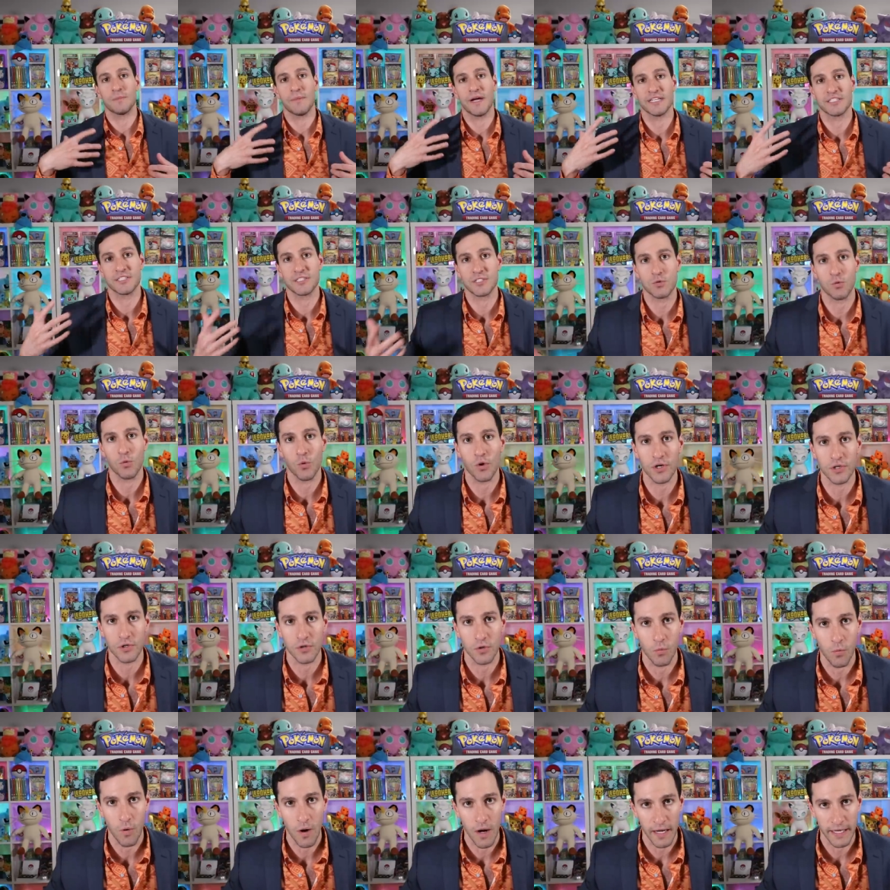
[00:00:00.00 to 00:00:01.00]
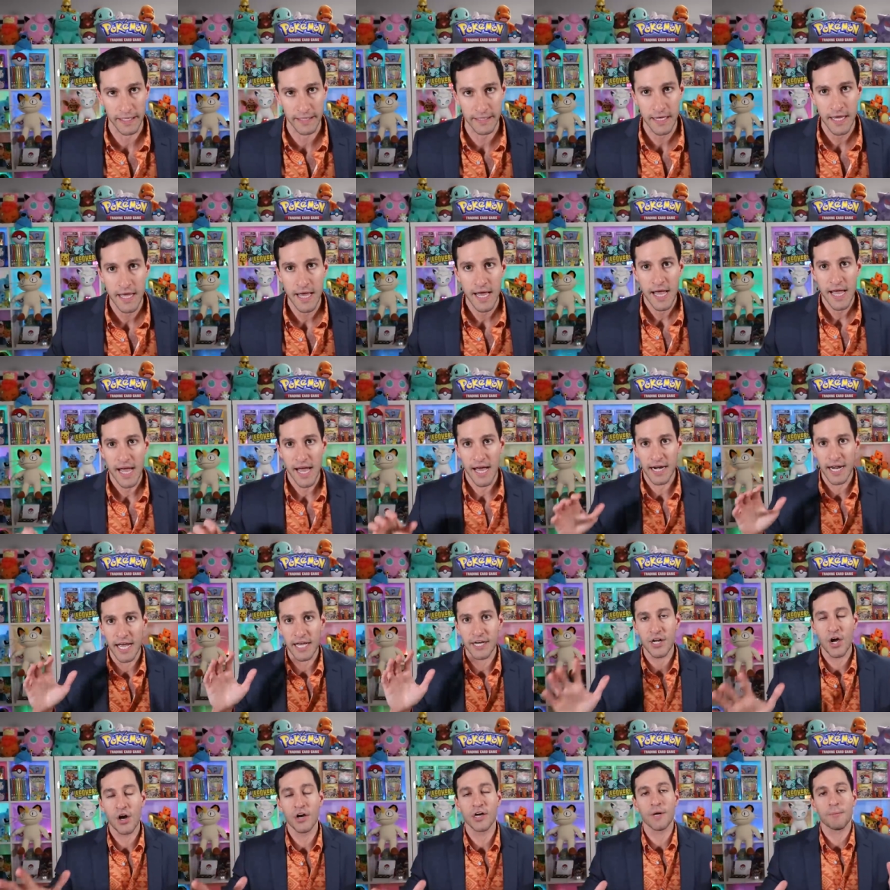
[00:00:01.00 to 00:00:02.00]
to my Squirtle one. And
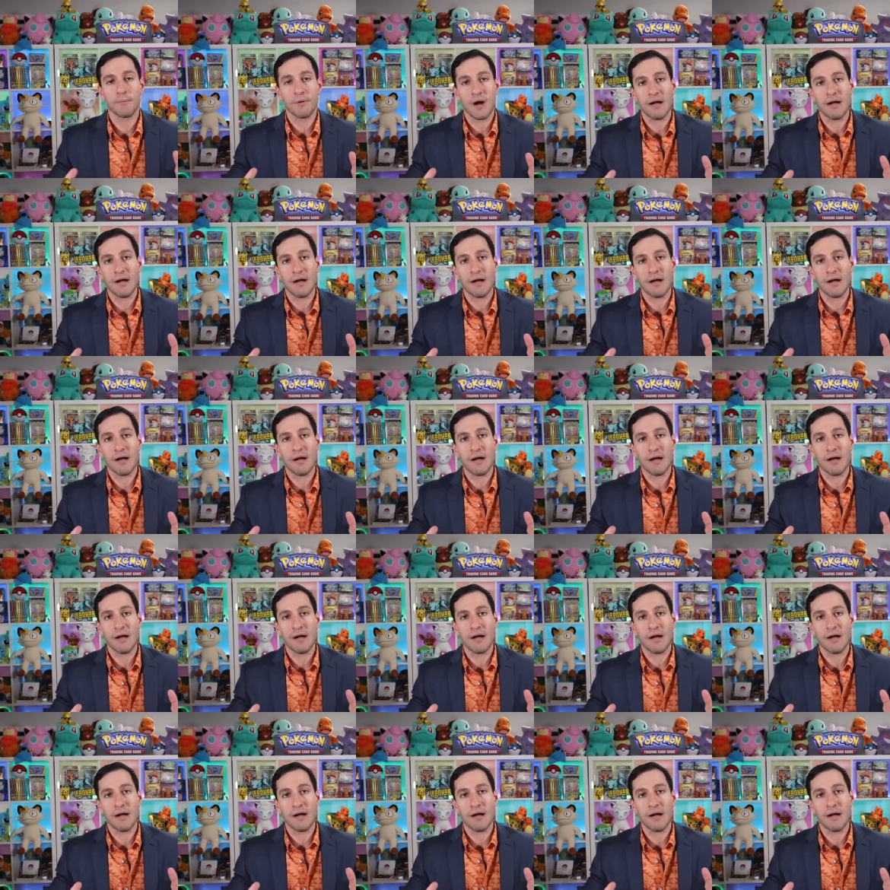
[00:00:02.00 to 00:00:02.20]
I know you're